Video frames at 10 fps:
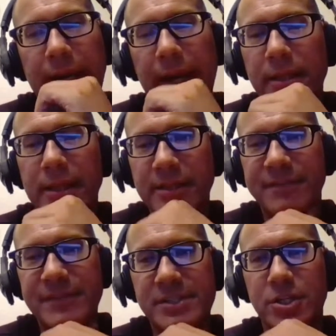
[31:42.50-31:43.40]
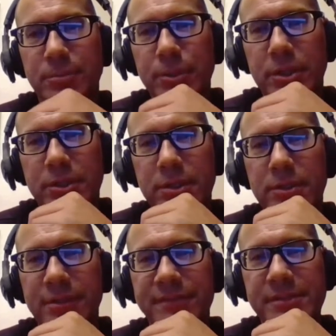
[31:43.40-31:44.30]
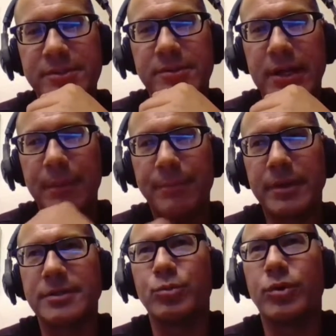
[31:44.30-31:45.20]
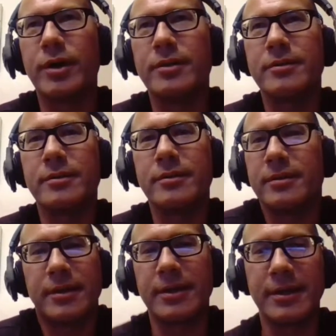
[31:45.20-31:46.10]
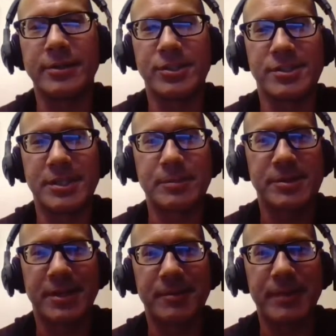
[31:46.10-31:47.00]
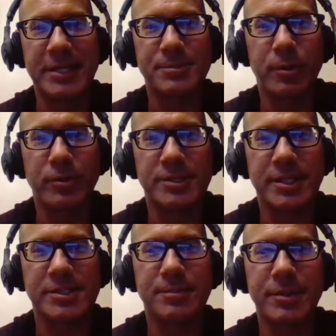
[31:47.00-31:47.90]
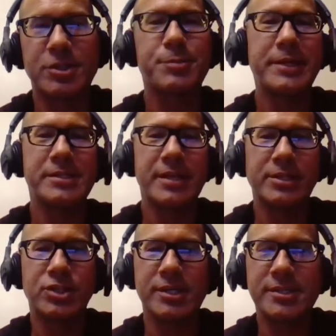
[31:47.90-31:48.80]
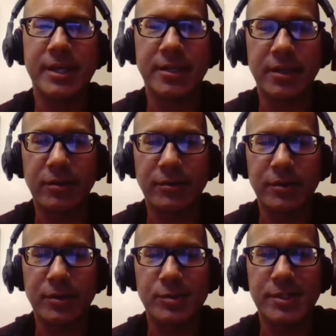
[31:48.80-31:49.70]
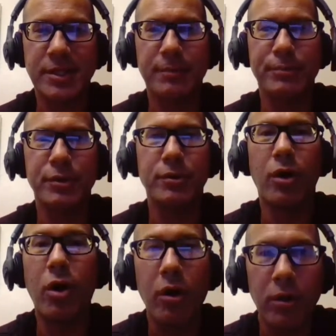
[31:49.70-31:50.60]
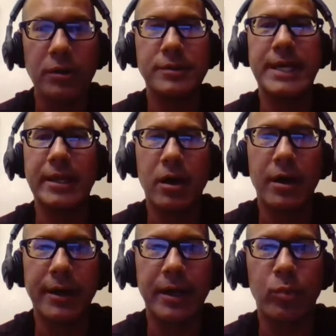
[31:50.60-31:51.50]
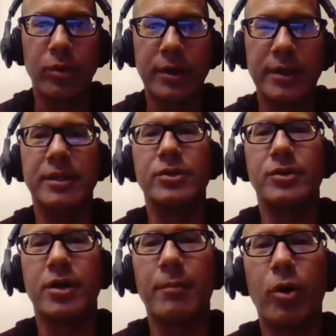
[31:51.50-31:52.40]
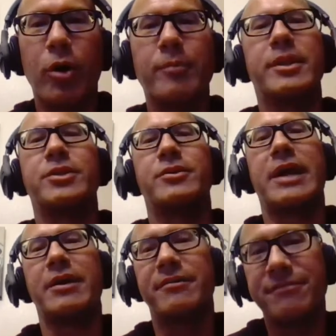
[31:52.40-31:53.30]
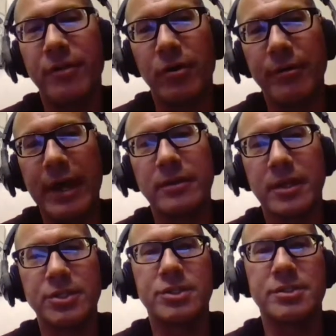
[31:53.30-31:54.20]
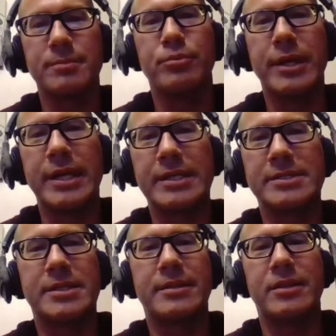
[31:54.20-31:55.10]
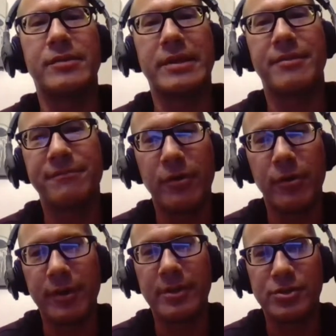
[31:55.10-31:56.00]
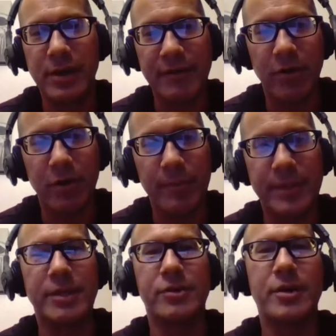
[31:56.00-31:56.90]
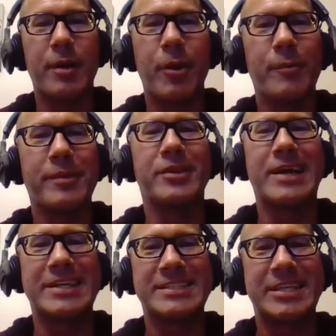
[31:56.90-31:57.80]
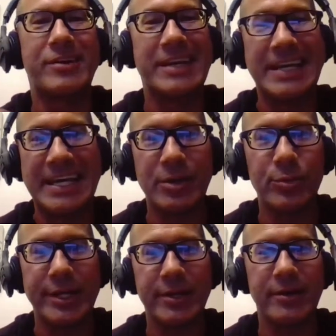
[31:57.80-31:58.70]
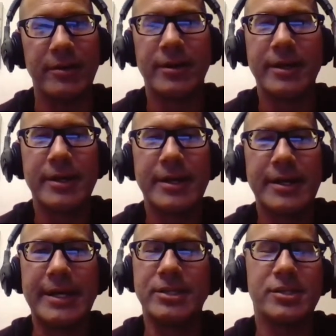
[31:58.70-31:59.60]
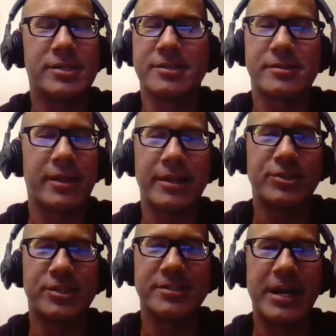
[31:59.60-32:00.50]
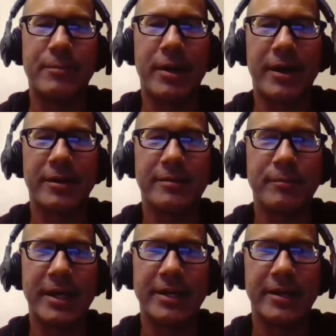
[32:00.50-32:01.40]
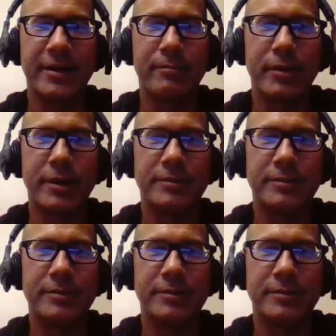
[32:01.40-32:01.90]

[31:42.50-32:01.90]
I like the physical book. The physical copy is what it just seems like it makes more sense to me. Just because, like Jess said, you know, using the computer all day long at work, and then you come home and then you get your phone on lunches and breaks, and then you got the phone and drive home, and then you come home and then you got to stare at an e-reader. It's just not my gig, but.